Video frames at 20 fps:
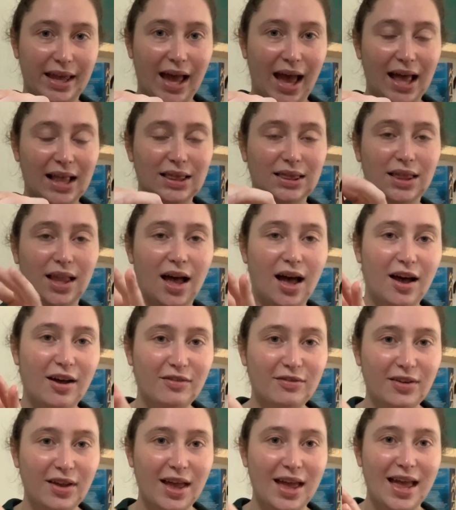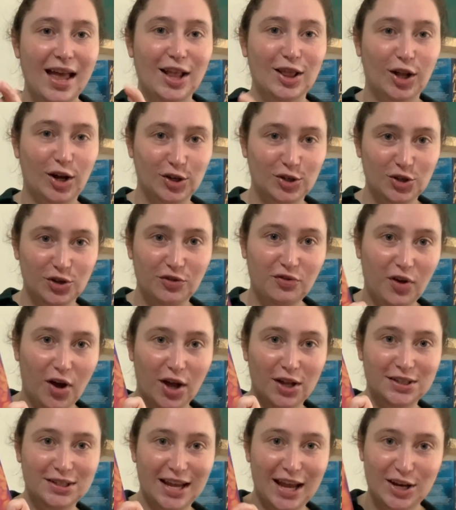I love larger
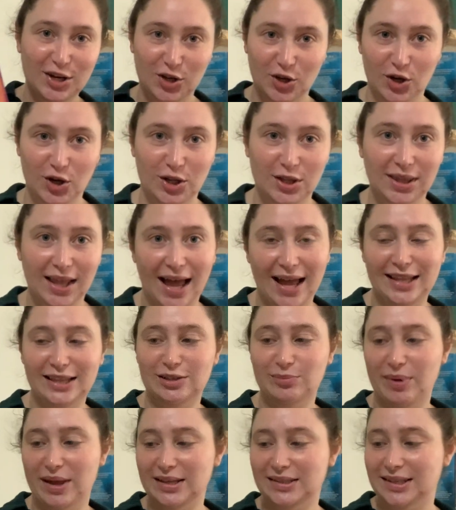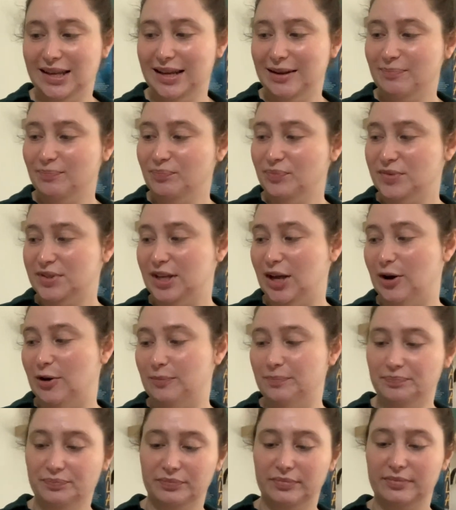font and good line spacing, so
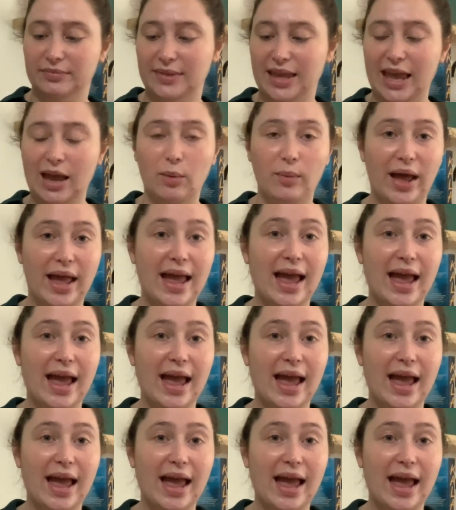can't wait.